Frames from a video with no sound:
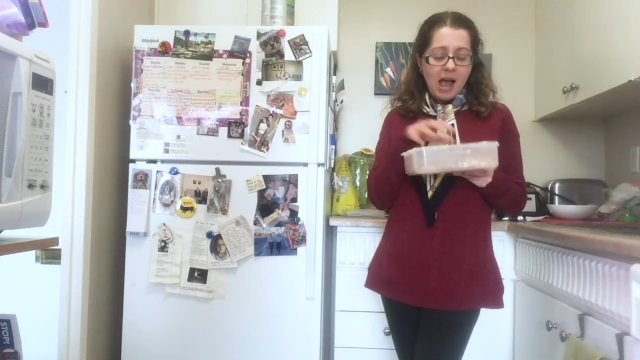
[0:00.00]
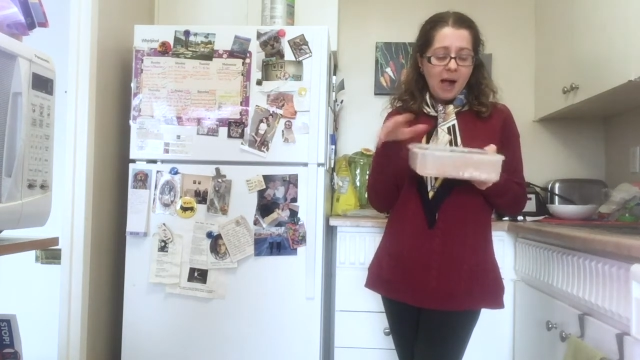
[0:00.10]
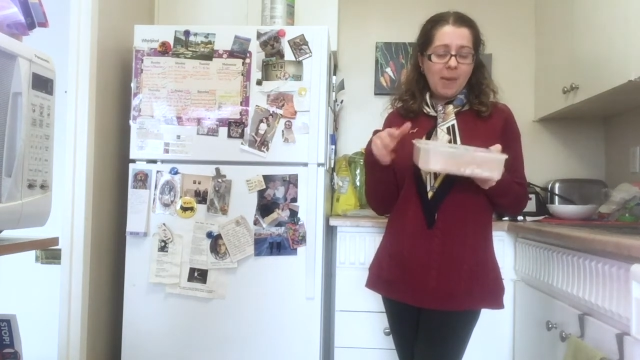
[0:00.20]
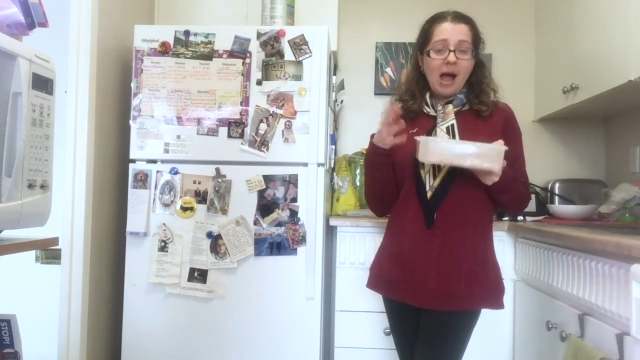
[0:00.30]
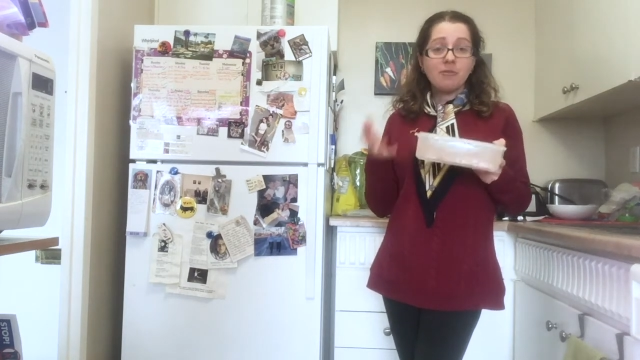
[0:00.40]

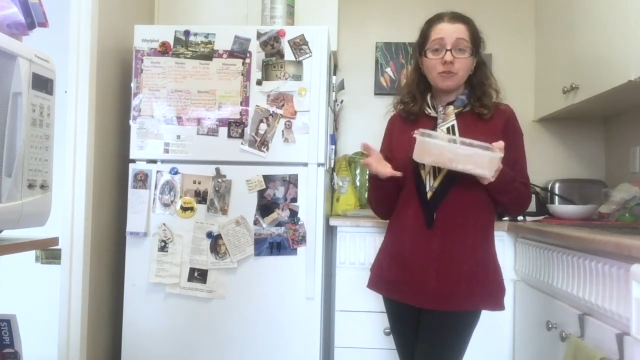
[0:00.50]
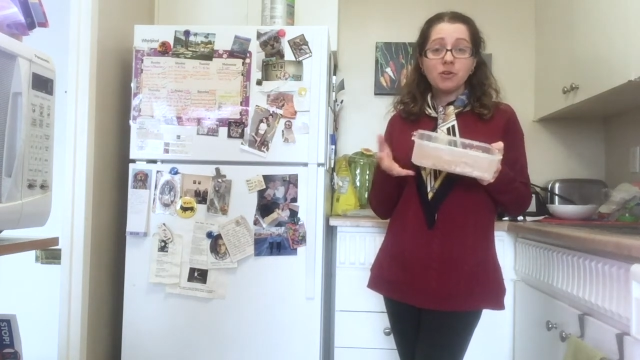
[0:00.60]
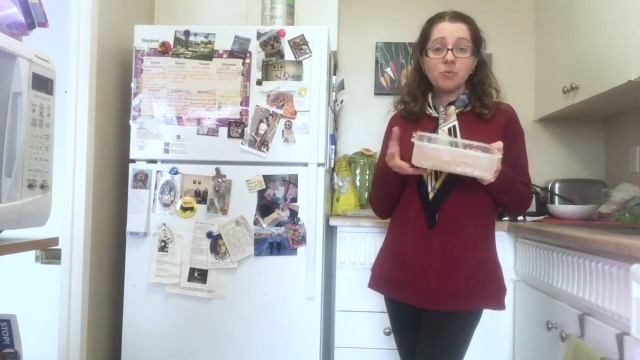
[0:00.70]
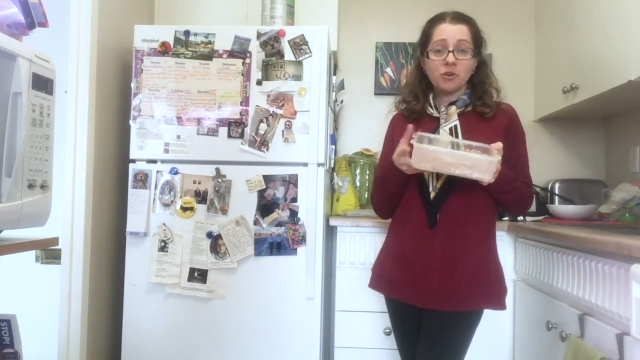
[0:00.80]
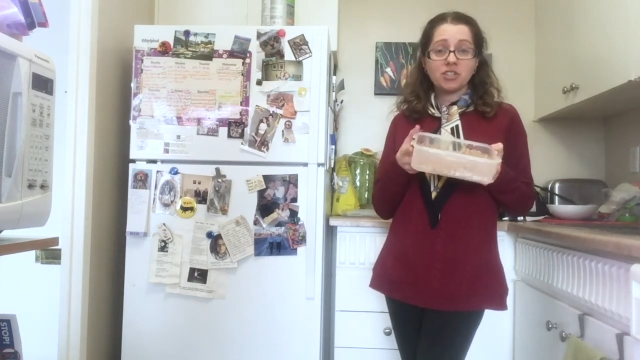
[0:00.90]
Have a
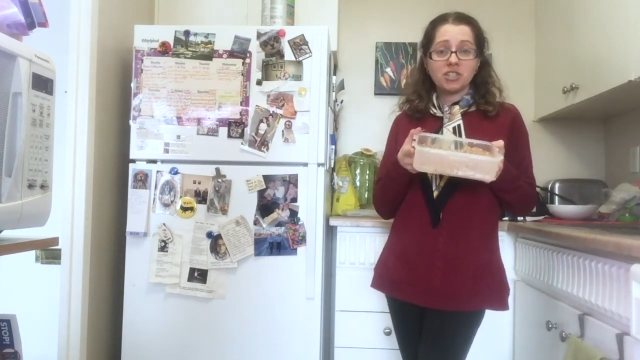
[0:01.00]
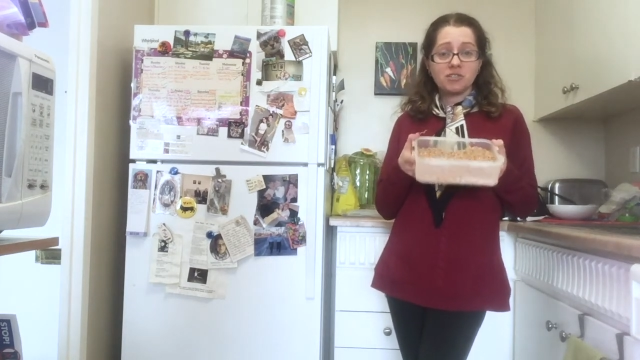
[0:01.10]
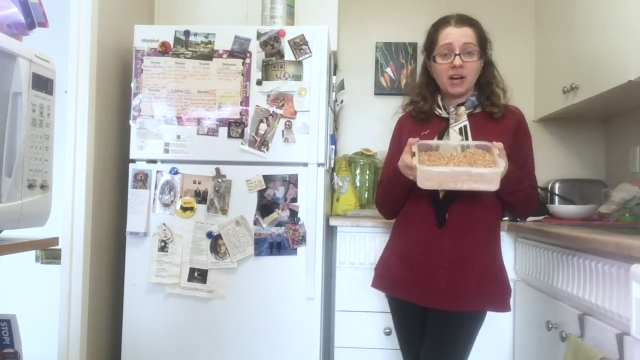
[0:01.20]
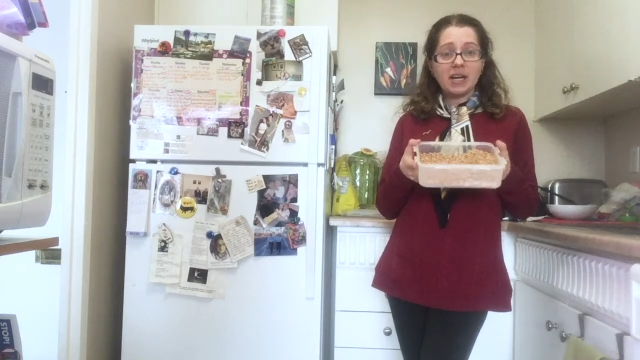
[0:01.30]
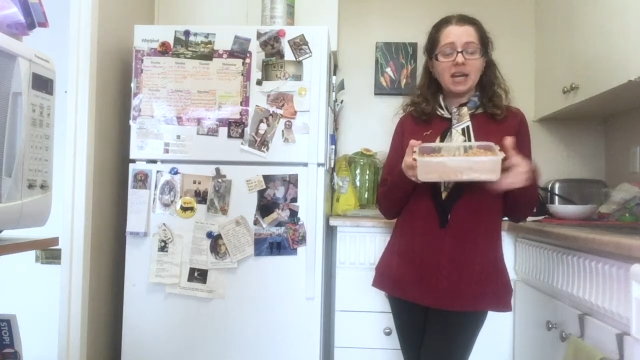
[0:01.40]
few
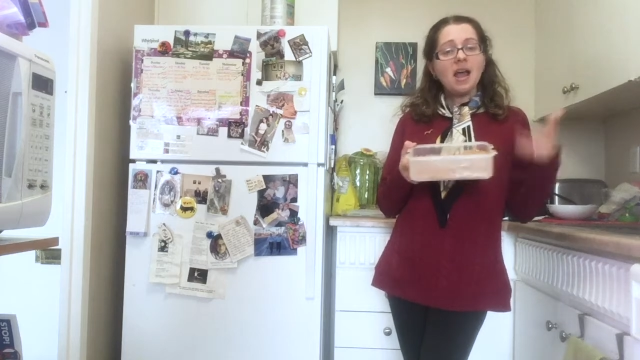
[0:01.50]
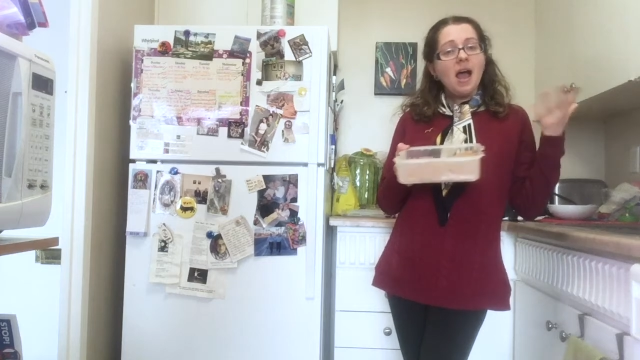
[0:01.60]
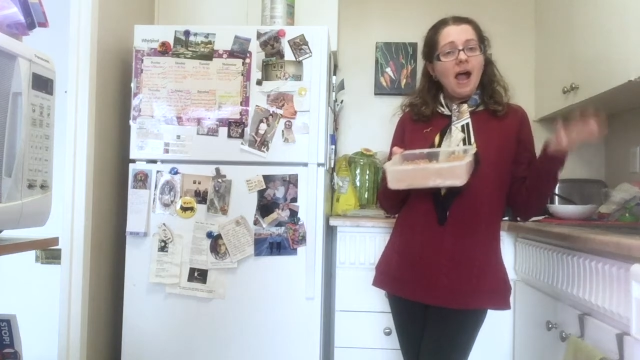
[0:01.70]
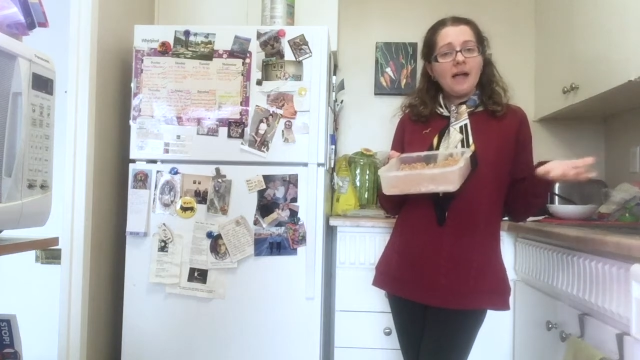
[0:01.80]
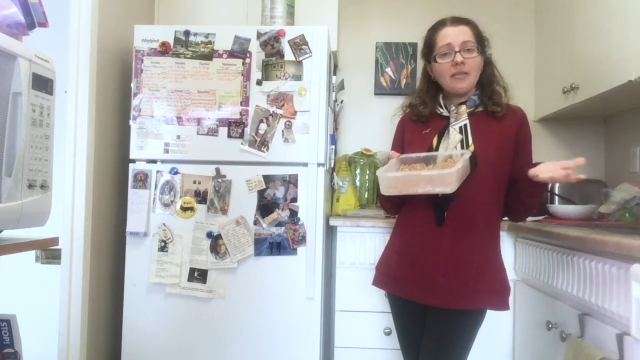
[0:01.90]
portions ready,
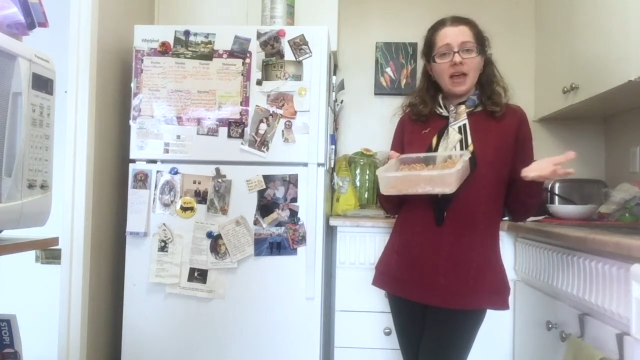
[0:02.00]
and